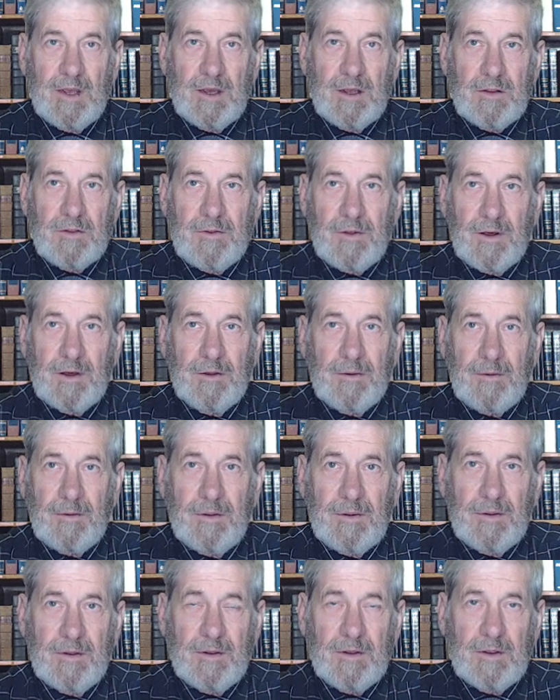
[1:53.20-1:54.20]
The
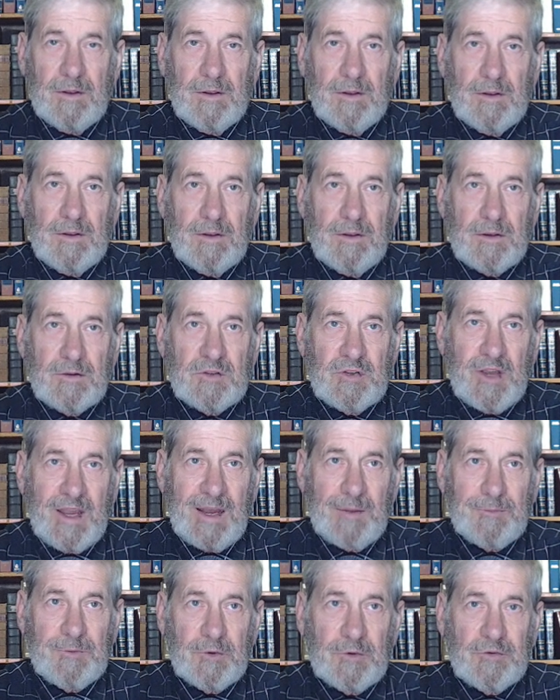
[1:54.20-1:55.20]

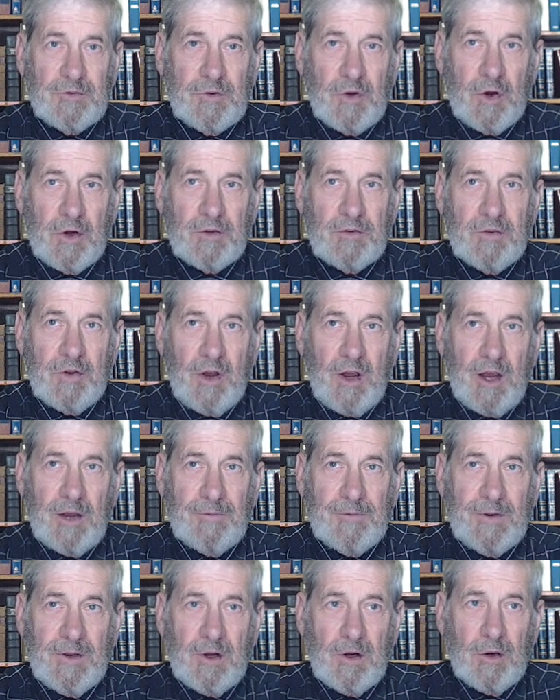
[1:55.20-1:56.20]
chapter starts
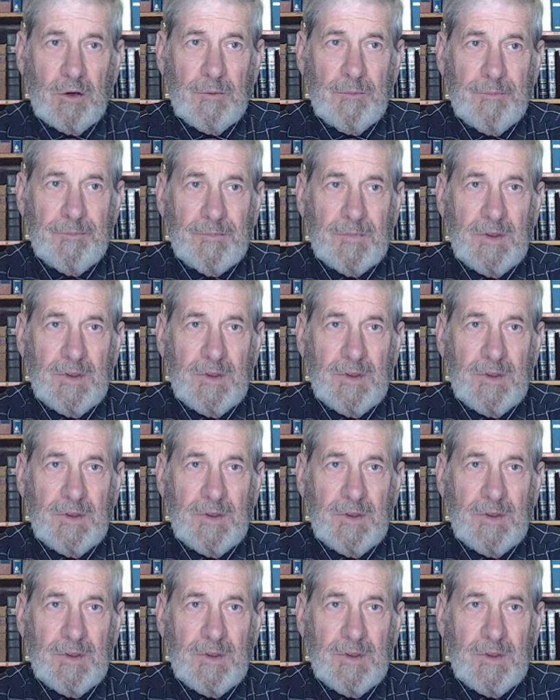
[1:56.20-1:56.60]
off here.